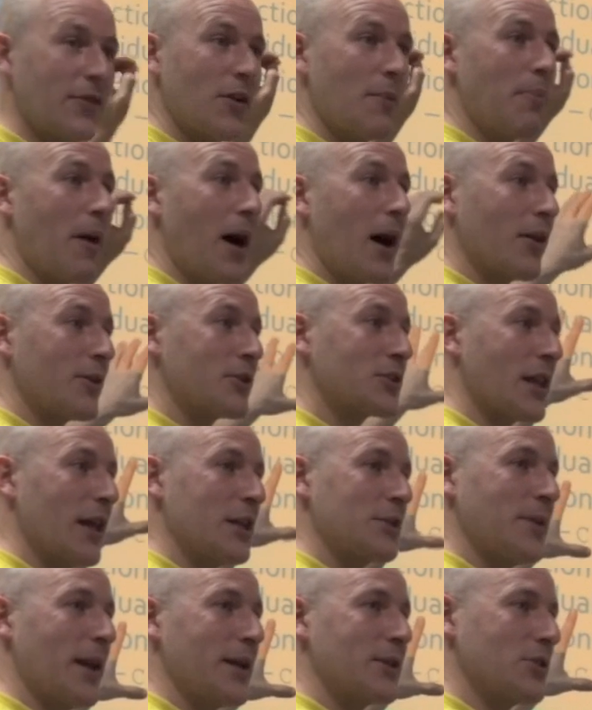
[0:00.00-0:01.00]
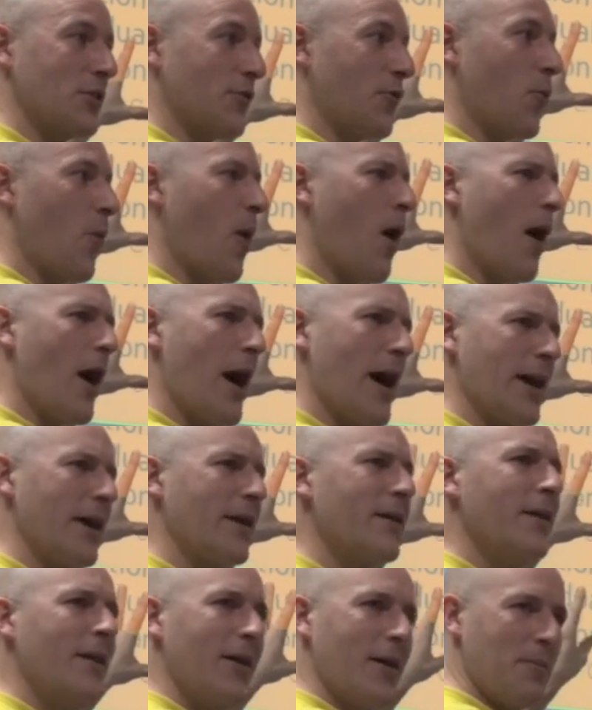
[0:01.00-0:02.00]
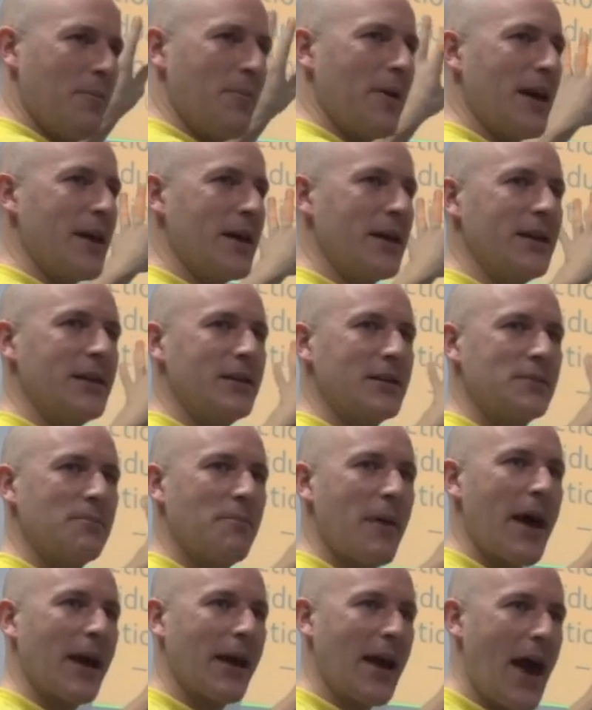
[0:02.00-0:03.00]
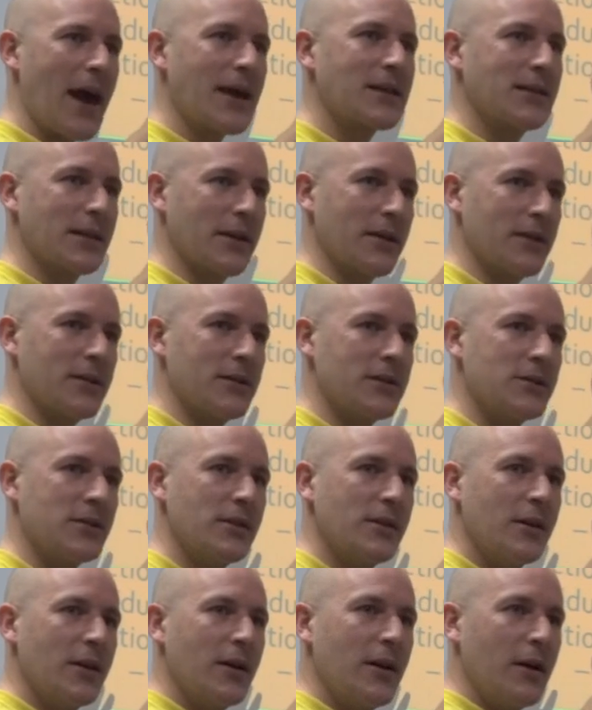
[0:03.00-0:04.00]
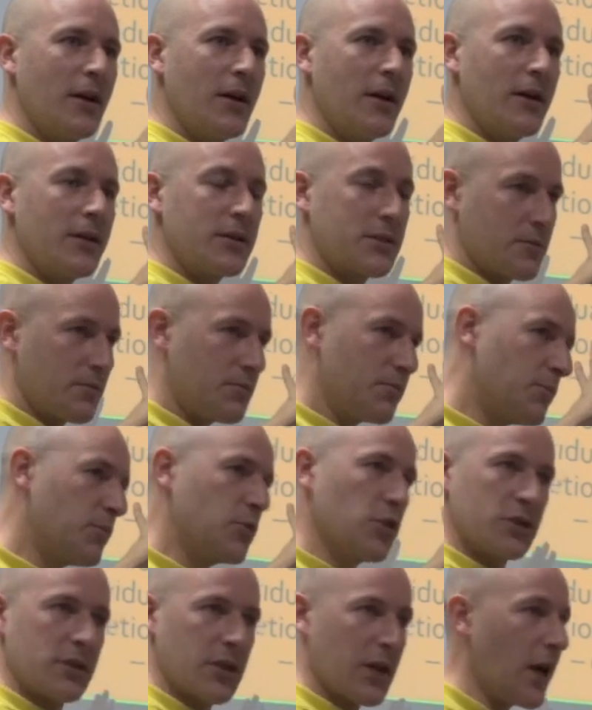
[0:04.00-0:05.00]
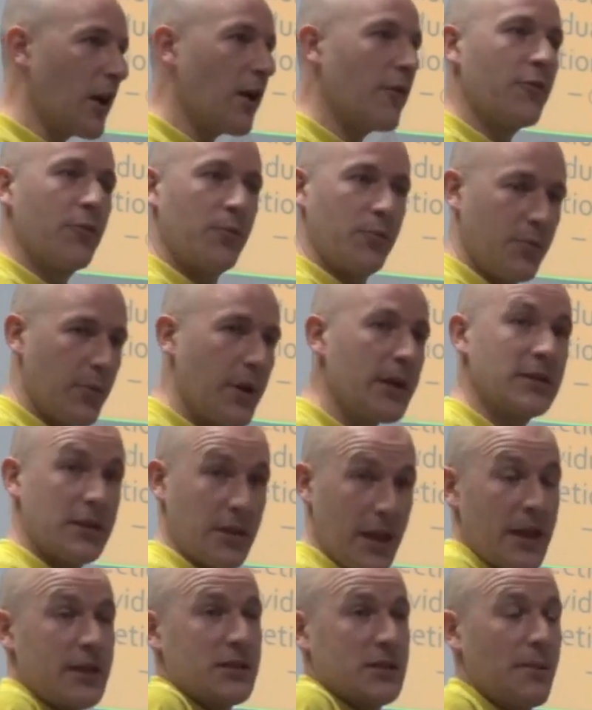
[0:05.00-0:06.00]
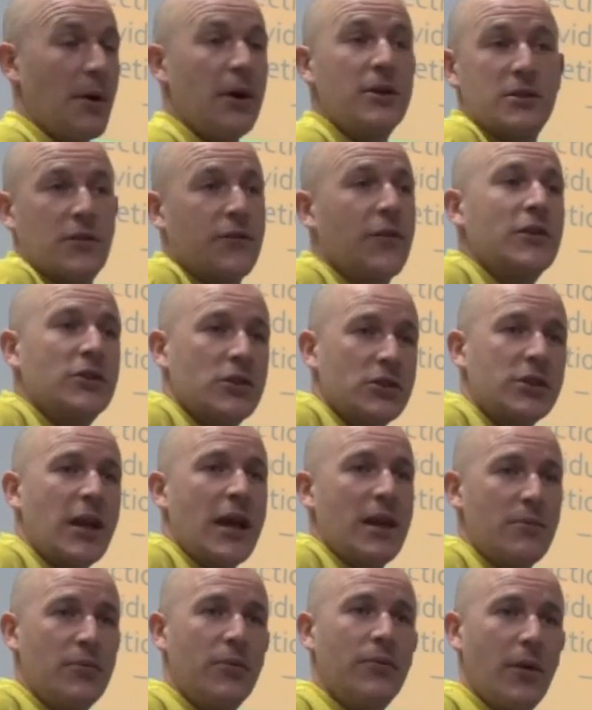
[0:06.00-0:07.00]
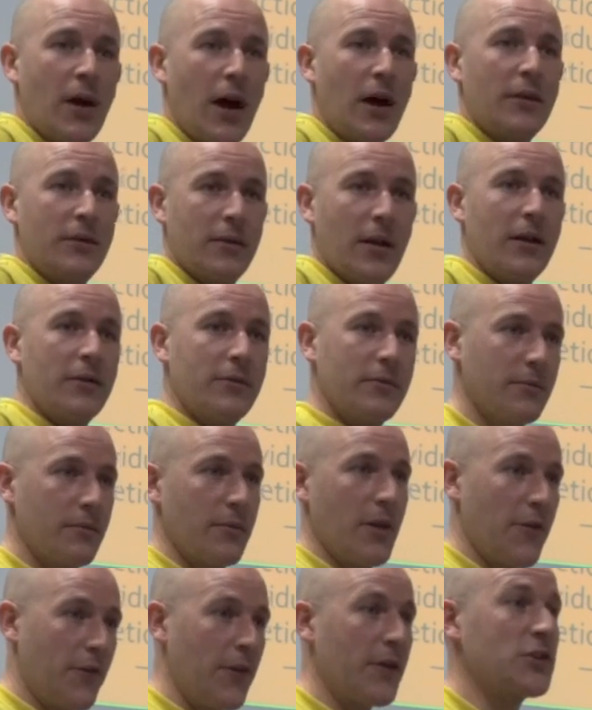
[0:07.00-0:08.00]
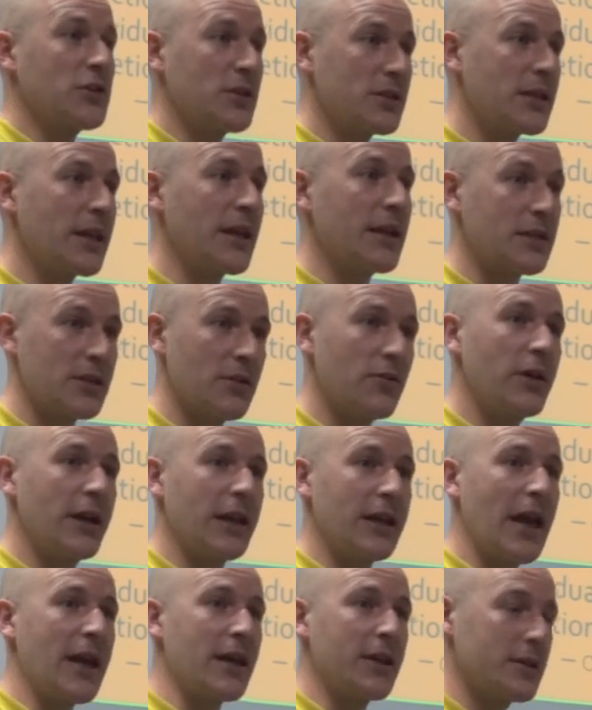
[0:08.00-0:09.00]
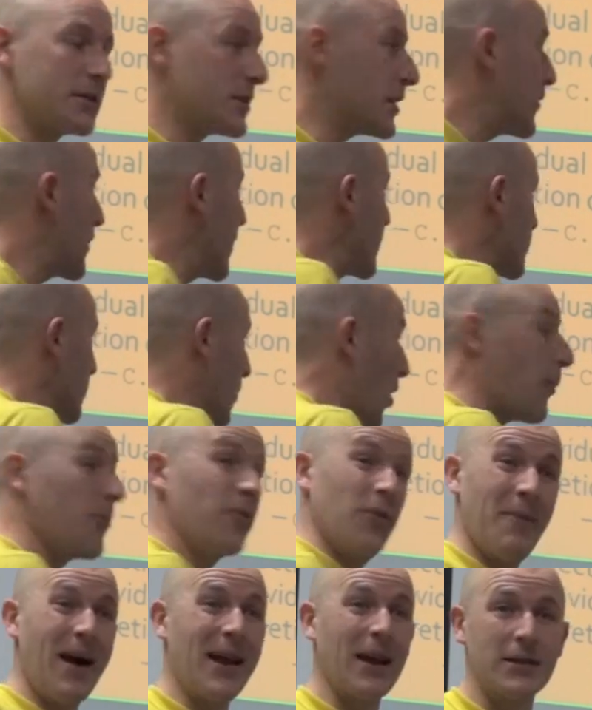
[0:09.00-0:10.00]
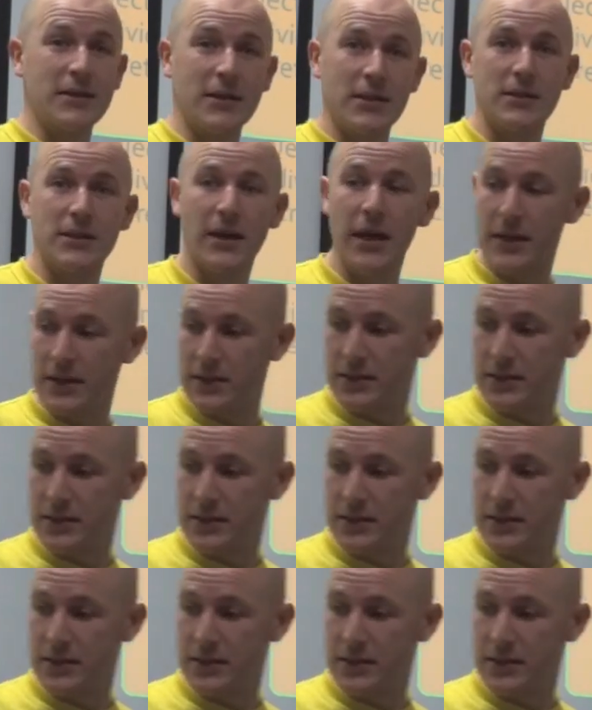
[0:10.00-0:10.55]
given a biological explanation of why bees make hexagons. Just to kind of, it's the most efficient shape, and efficiency is a really key consideration. Optimality is a key